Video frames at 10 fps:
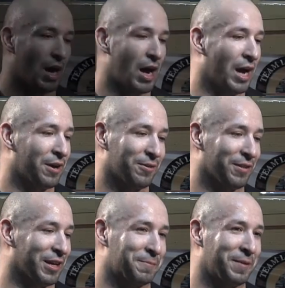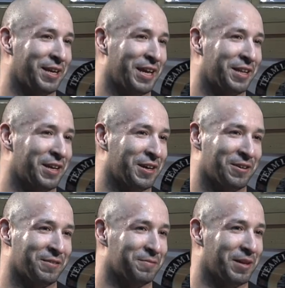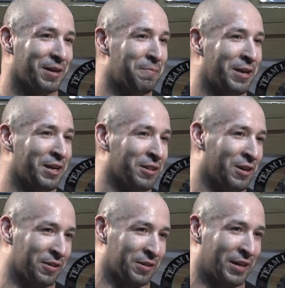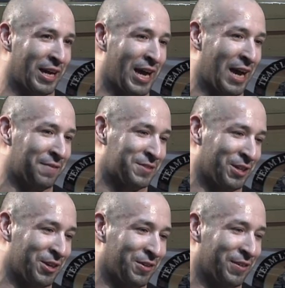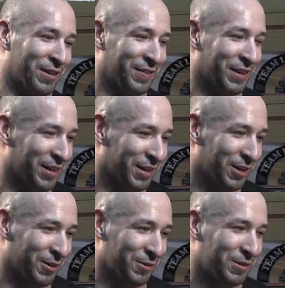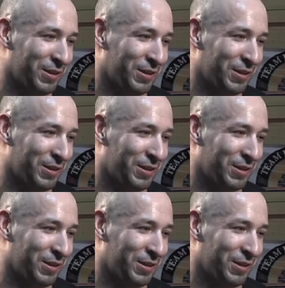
I don't like being in there a minute longer than I have to. I mean, I know